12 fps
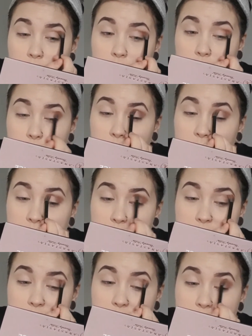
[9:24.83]
So my
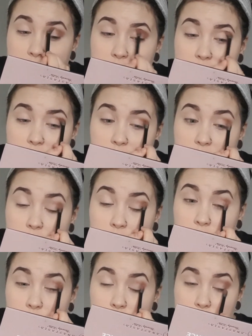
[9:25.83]
exchange is
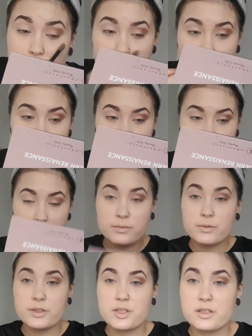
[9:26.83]
almost over,
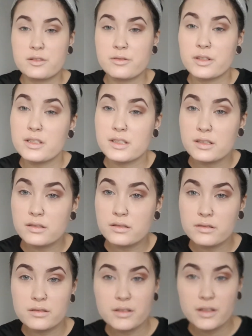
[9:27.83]
which is crazy.
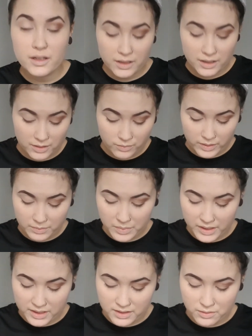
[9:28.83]
It went
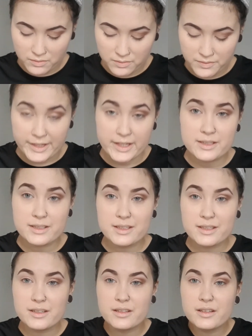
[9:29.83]
by so
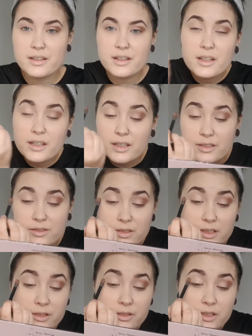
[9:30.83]
fast. It's
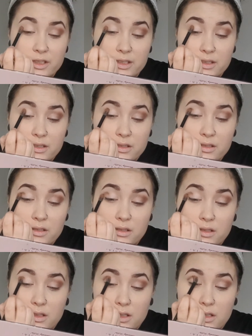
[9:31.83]
really crazy.
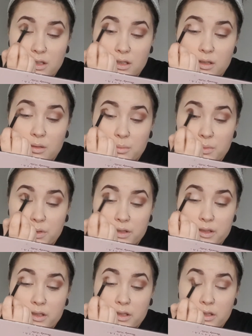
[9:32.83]

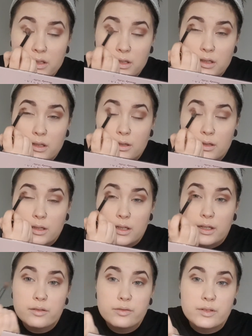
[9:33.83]
But I'm
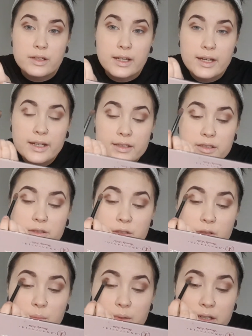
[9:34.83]
kind of glad to
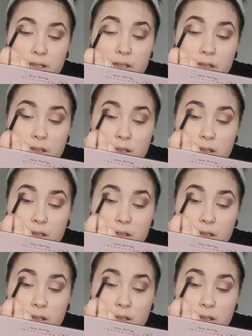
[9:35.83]
go back.